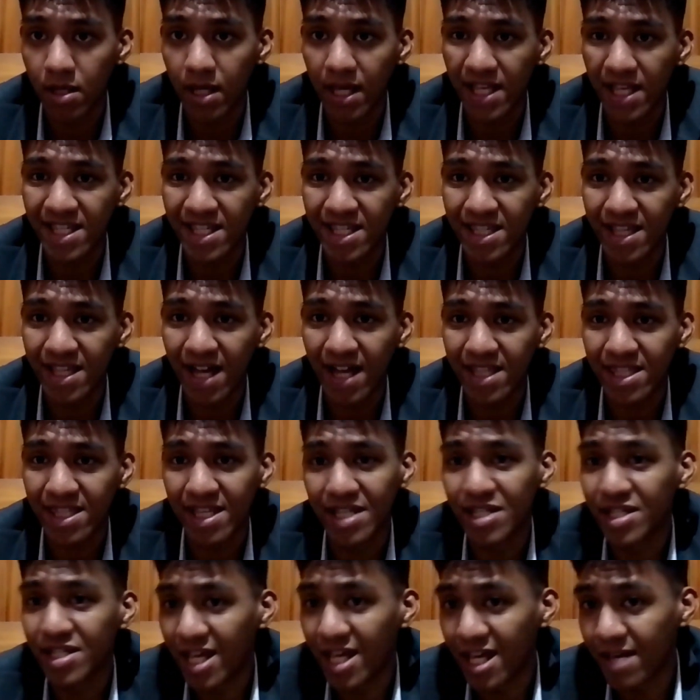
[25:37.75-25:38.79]
It's not the
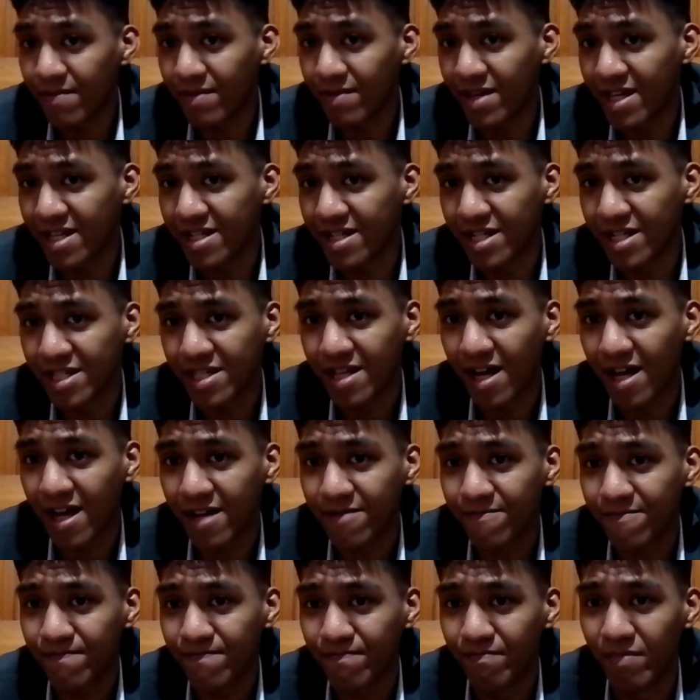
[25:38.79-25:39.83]
same. He does
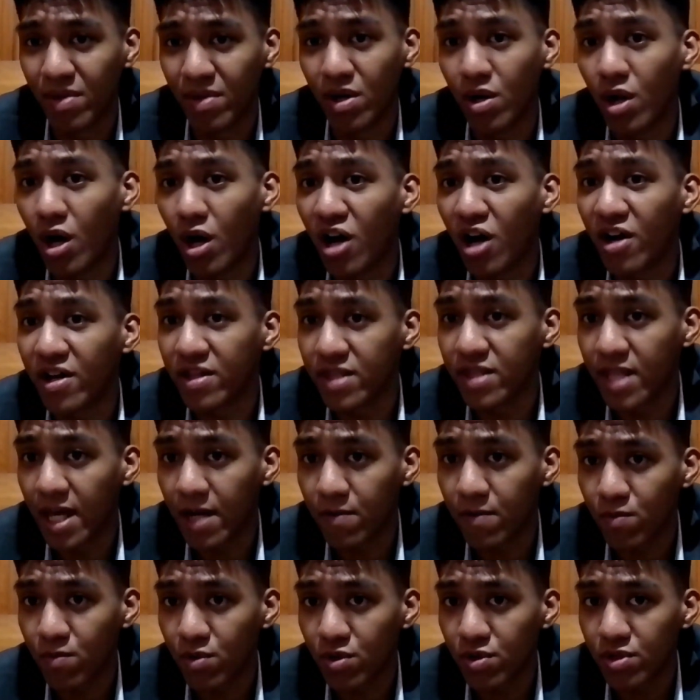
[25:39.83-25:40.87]
not belong in
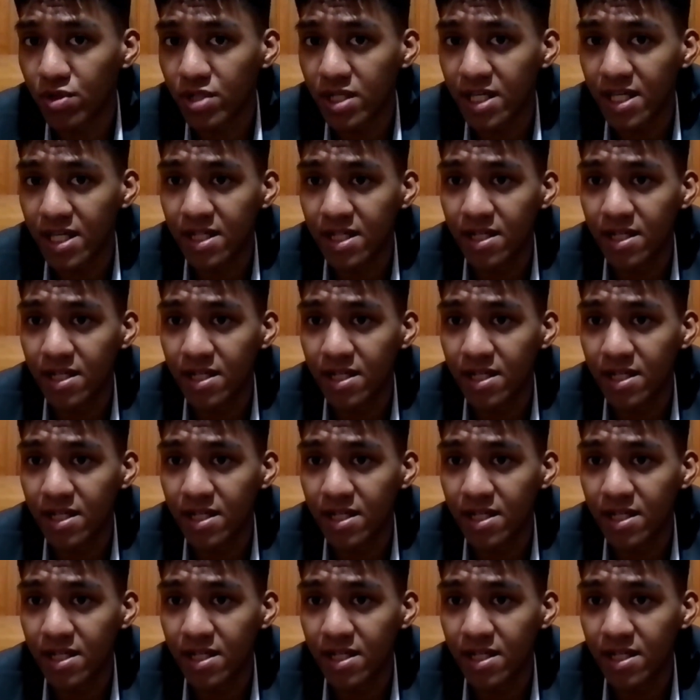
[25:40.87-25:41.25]
that world.